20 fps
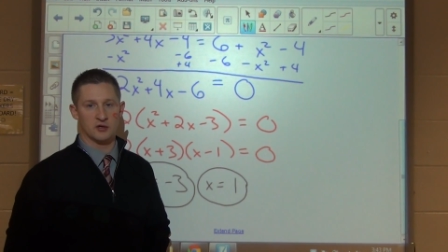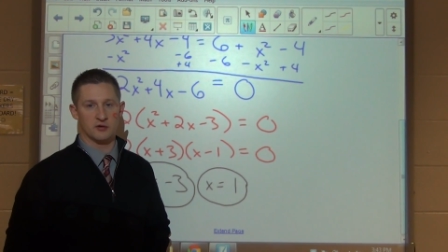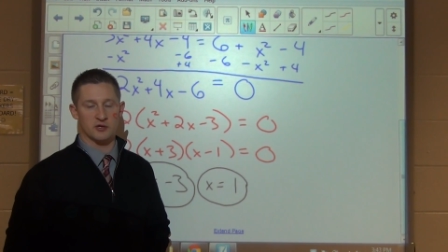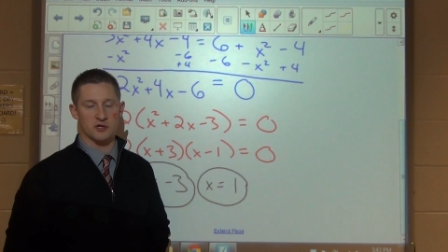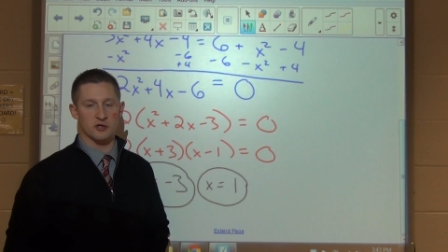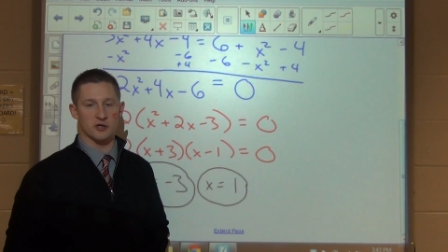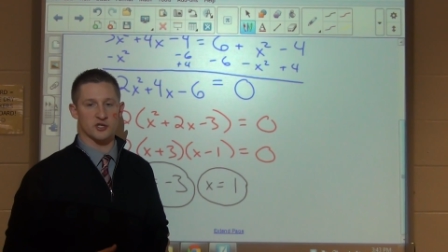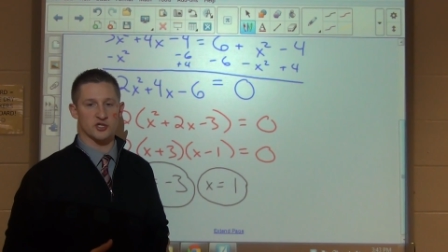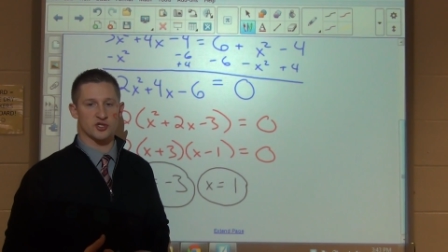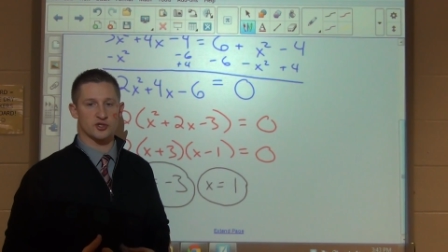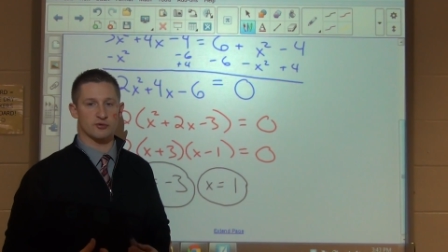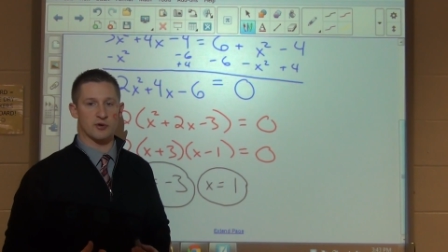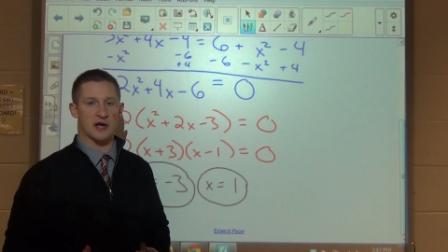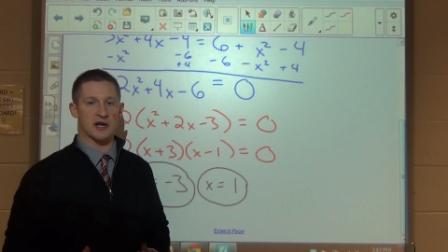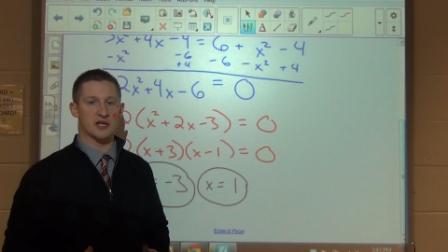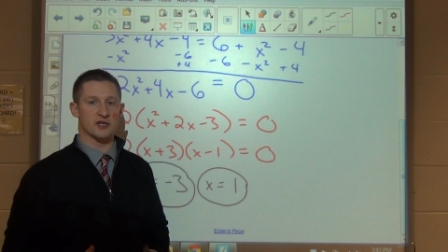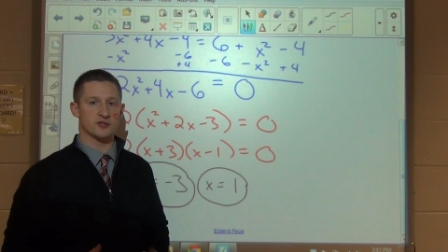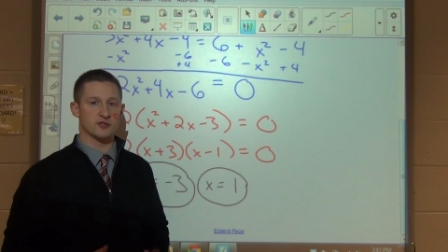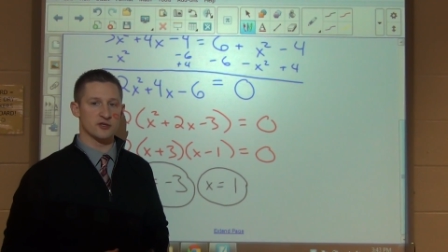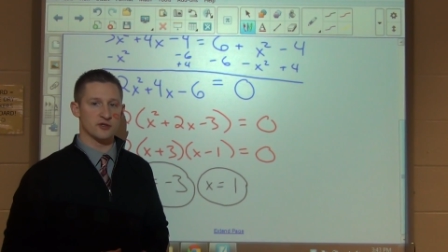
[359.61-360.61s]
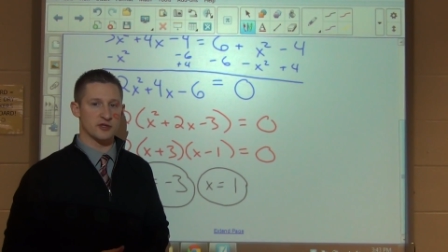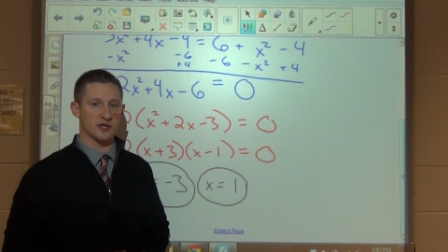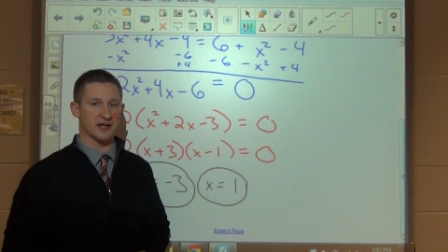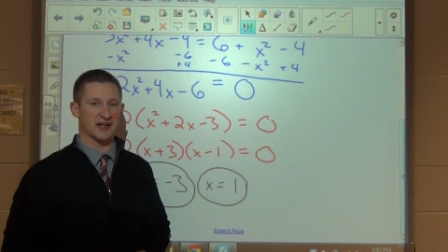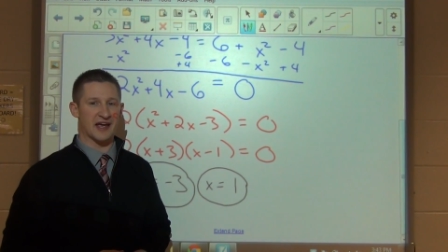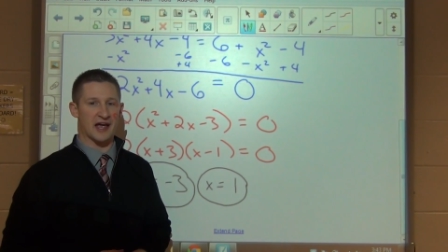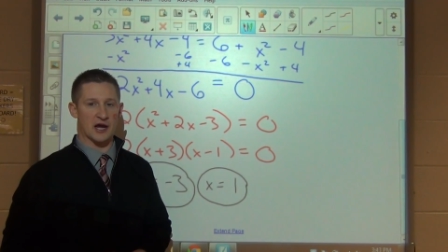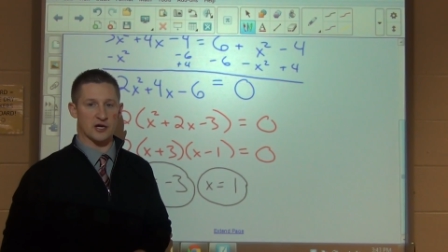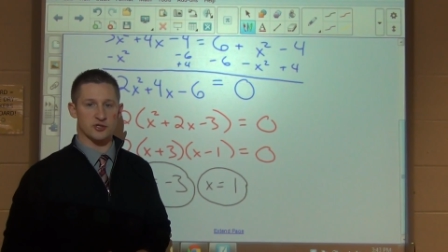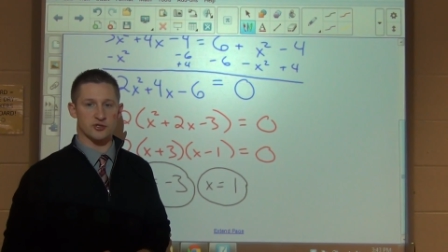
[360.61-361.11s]
When you're extraneous, you
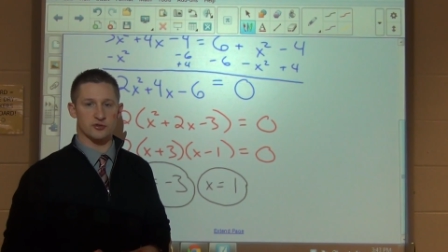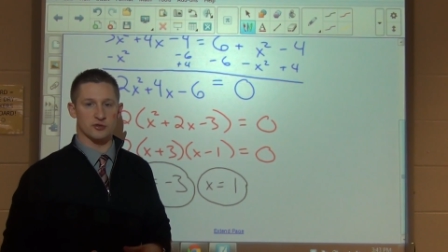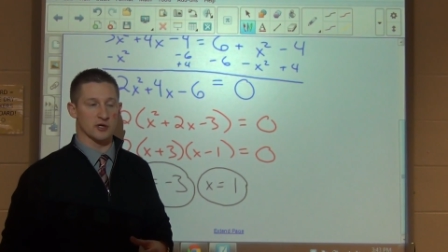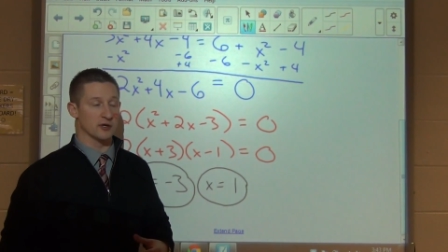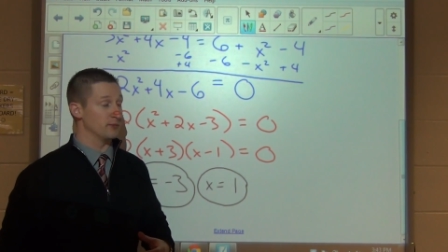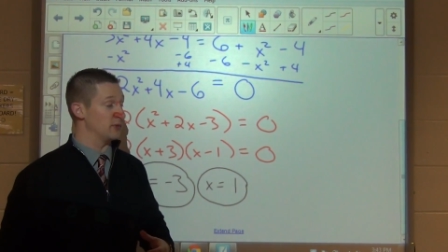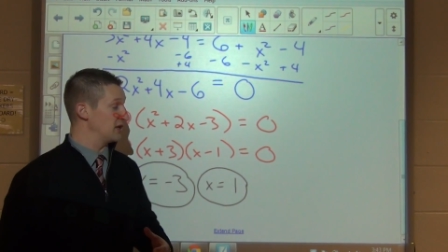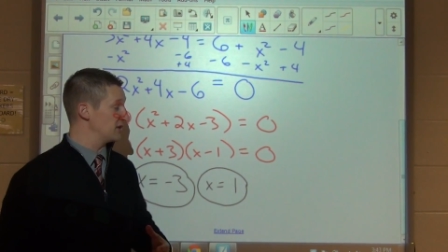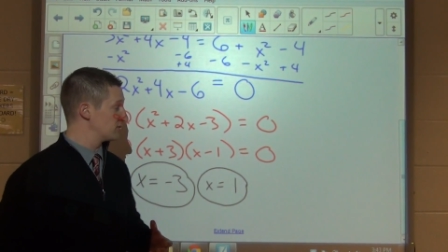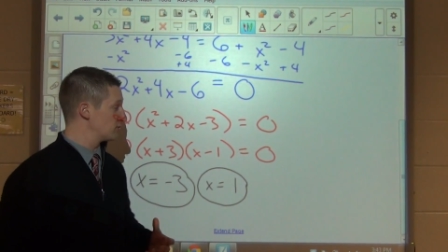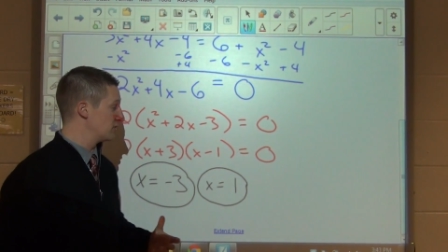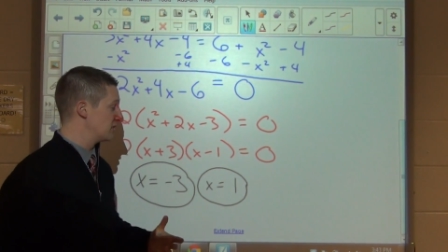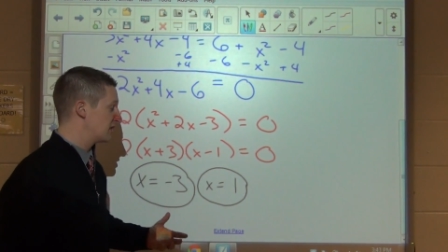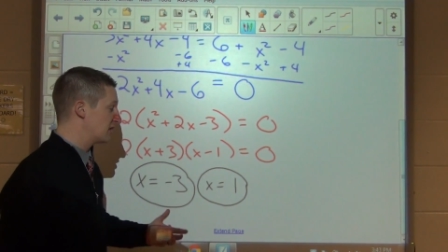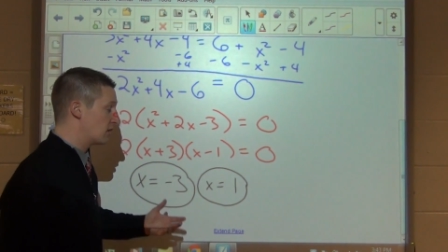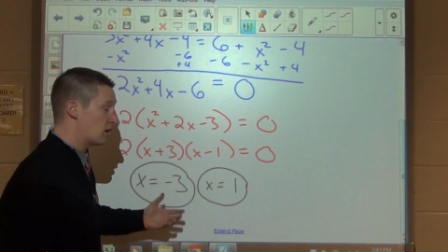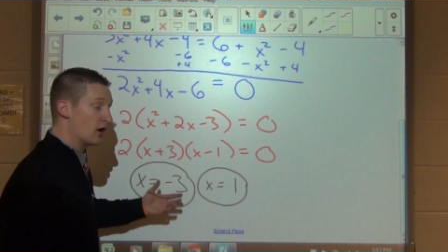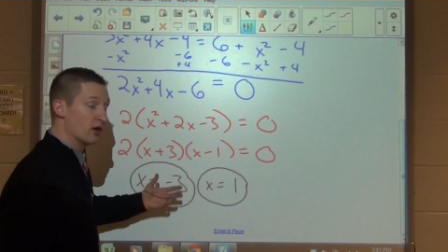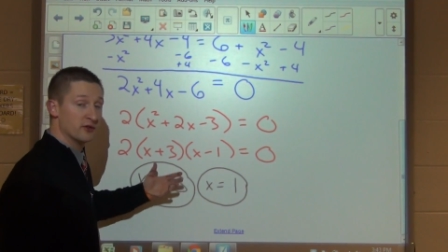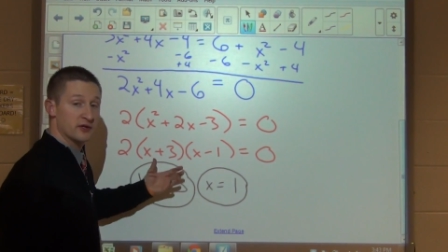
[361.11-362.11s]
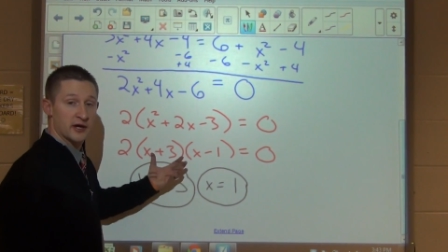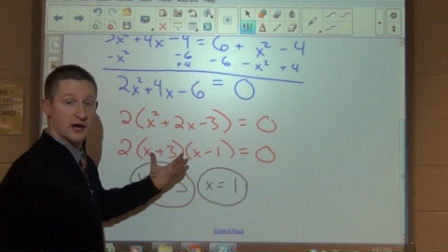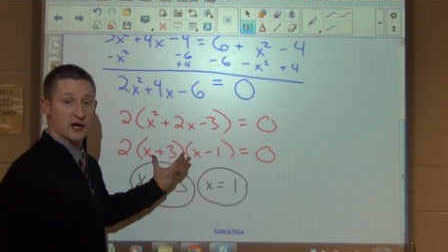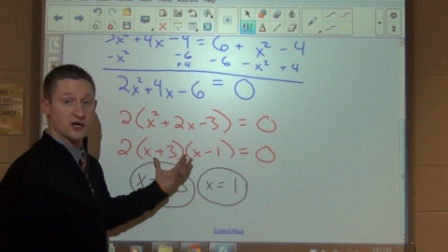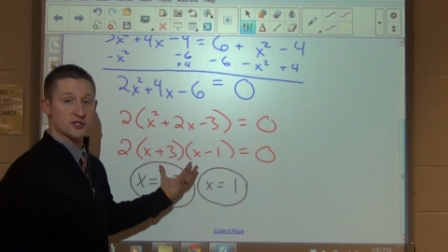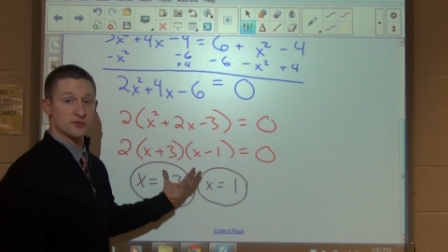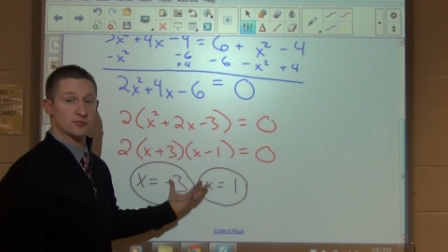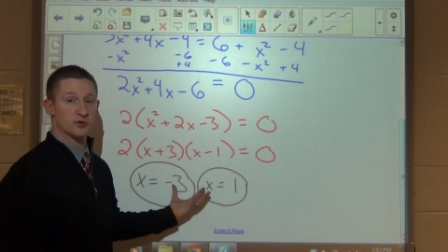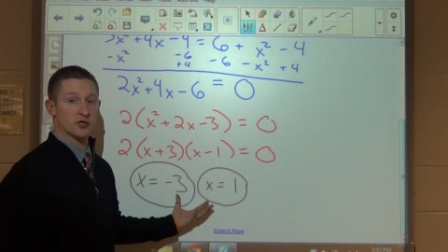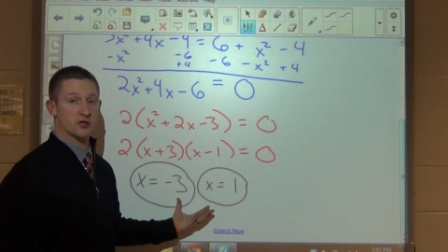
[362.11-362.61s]
think extra. It means we did all the
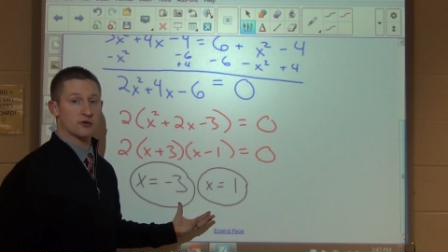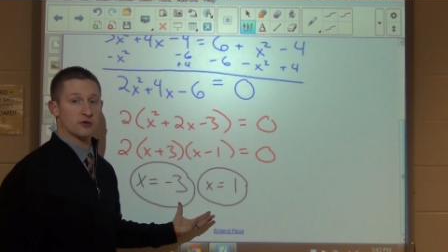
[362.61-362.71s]
algebra